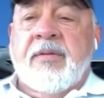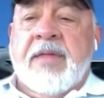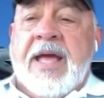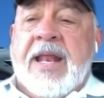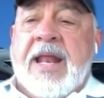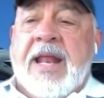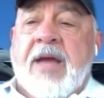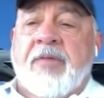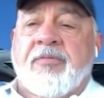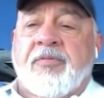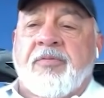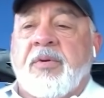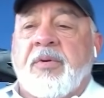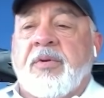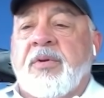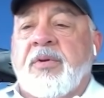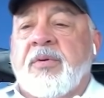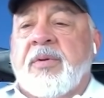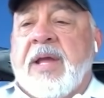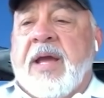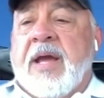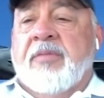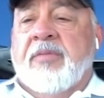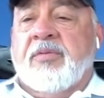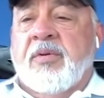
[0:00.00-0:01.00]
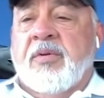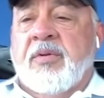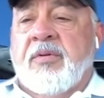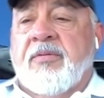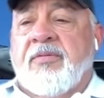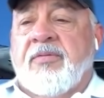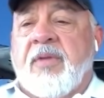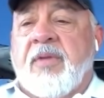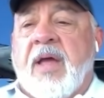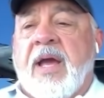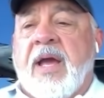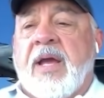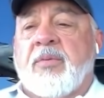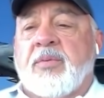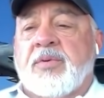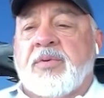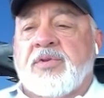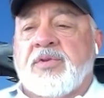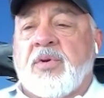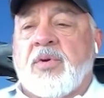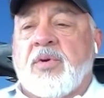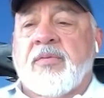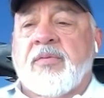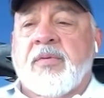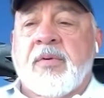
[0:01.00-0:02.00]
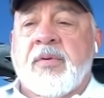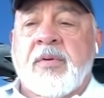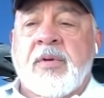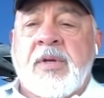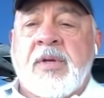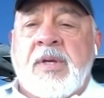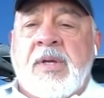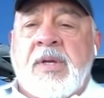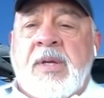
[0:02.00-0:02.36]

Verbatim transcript: that afternoon, after the flying was over,